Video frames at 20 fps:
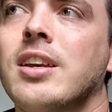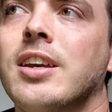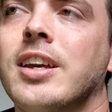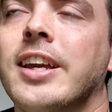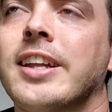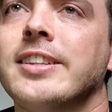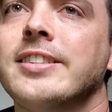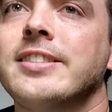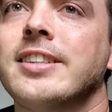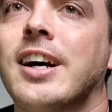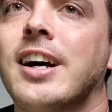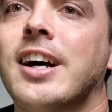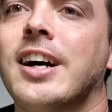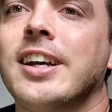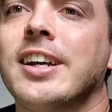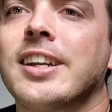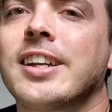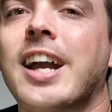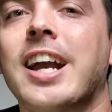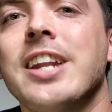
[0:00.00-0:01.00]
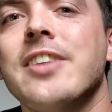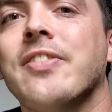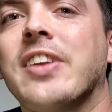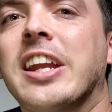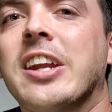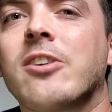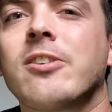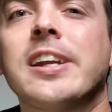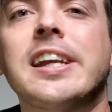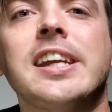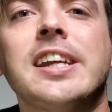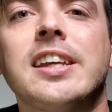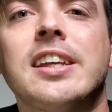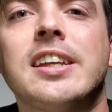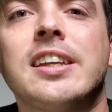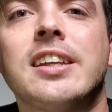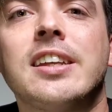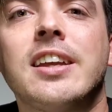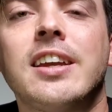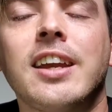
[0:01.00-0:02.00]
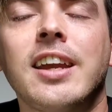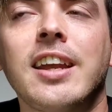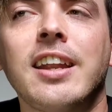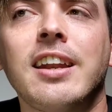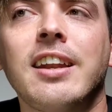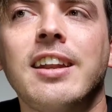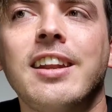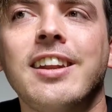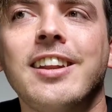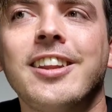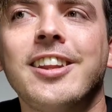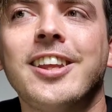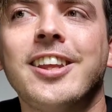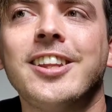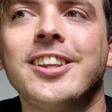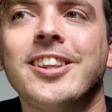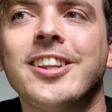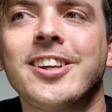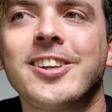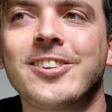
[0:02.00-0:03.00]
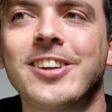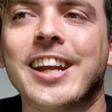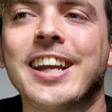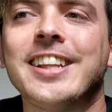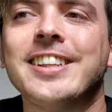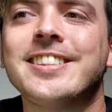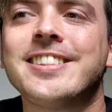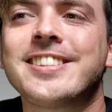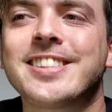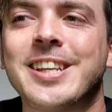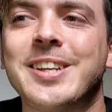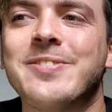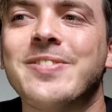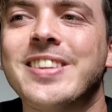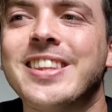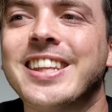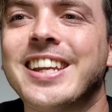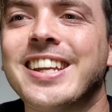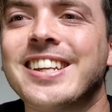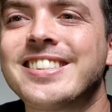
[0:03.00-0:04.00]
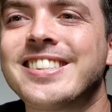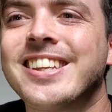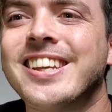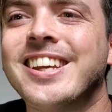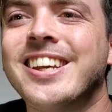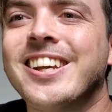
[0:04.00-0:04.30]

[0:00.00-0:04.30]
It's uh, kind of eerie in the grand scheme of things.